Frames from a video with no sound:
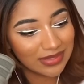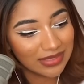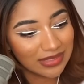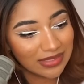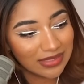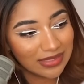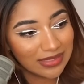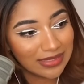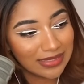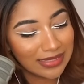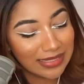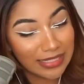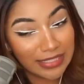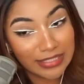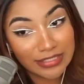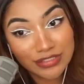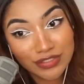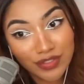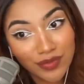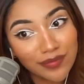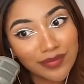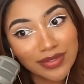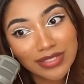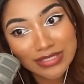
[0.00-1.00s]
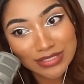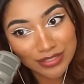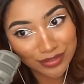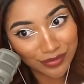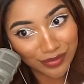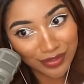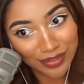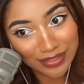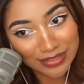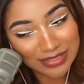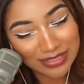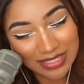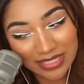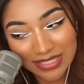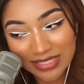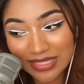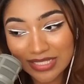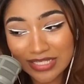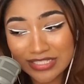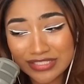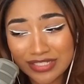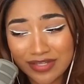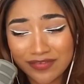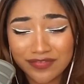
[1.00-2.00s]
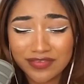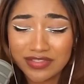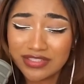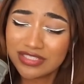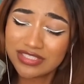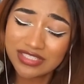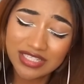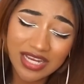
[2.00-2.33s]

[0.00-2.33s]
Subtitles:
Look, it's always good to get things off your chest.